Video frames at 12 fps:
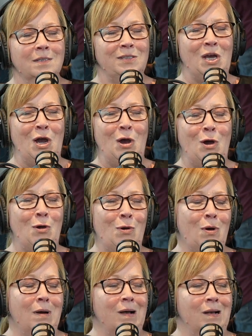
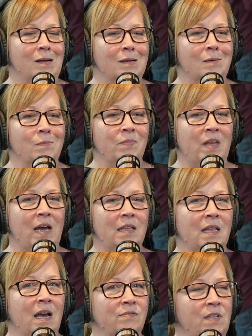So I
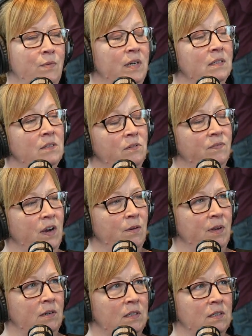left, I went into
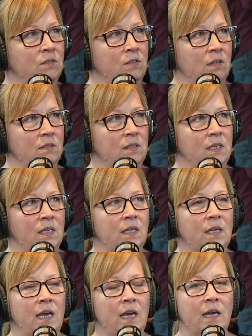environmental consulting,
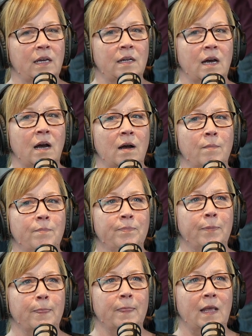and
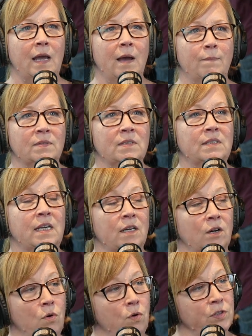I happened to take a
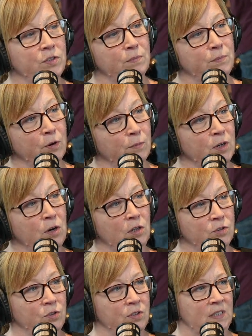course in
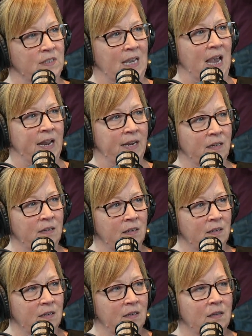permaculture design
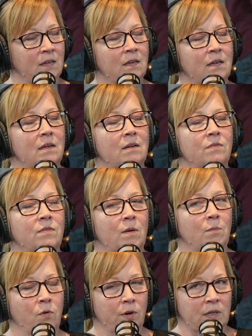from
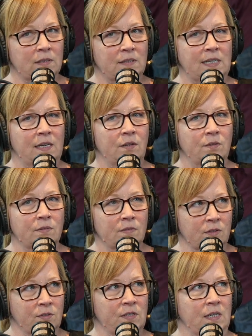Oregon State
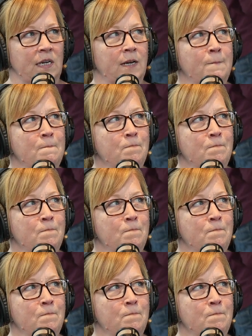University.